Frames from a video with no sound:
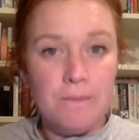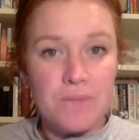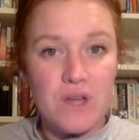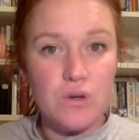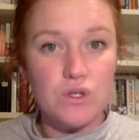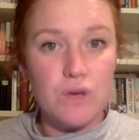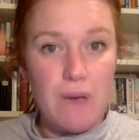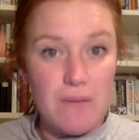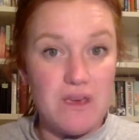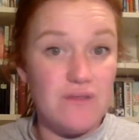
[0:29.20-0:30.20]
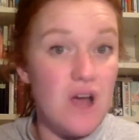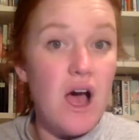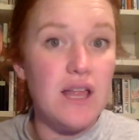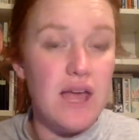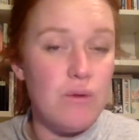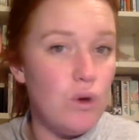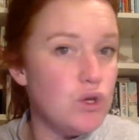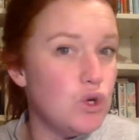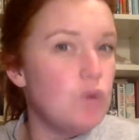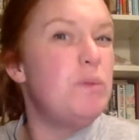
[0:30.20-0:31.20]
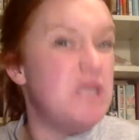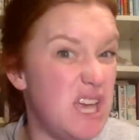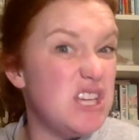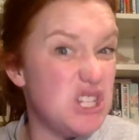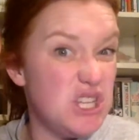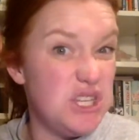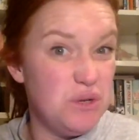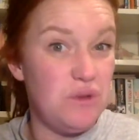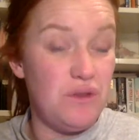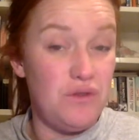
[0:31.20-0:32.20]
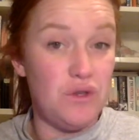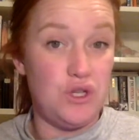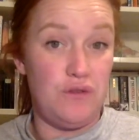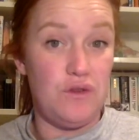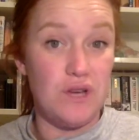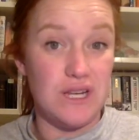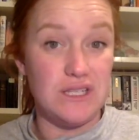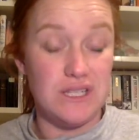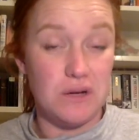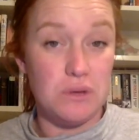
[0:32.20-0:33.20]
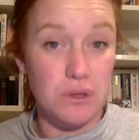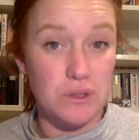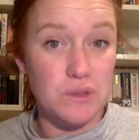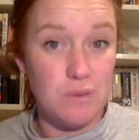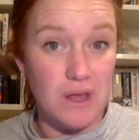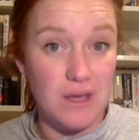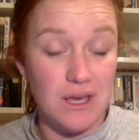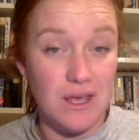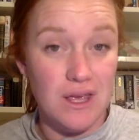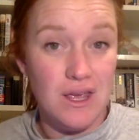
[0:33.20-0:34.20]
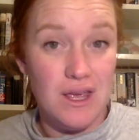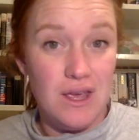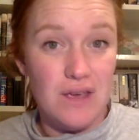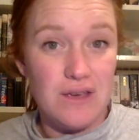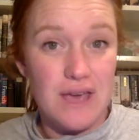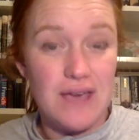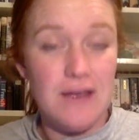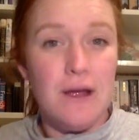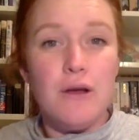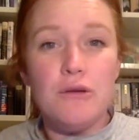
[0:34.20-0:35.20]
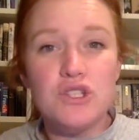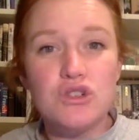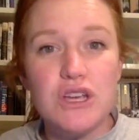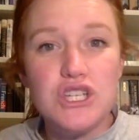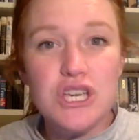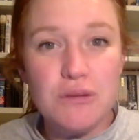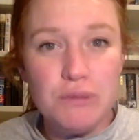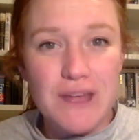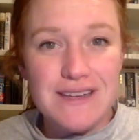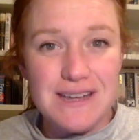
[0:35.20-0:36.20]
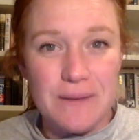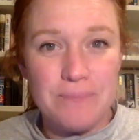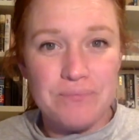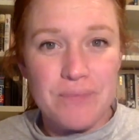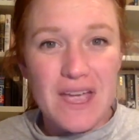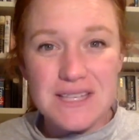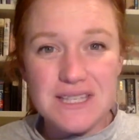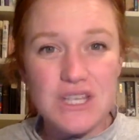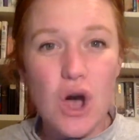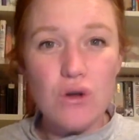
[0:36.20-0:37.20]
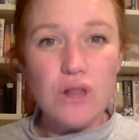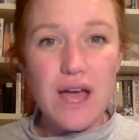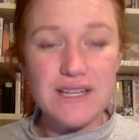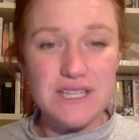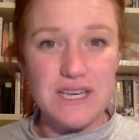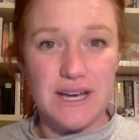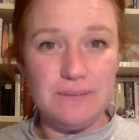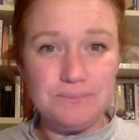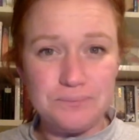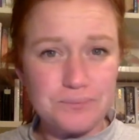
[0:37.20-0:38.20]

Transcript: and also maybe even highlight what you could potentially do in the future if you're getting stuck with your spelling. Okay? Stretching and blending. It's this whole idea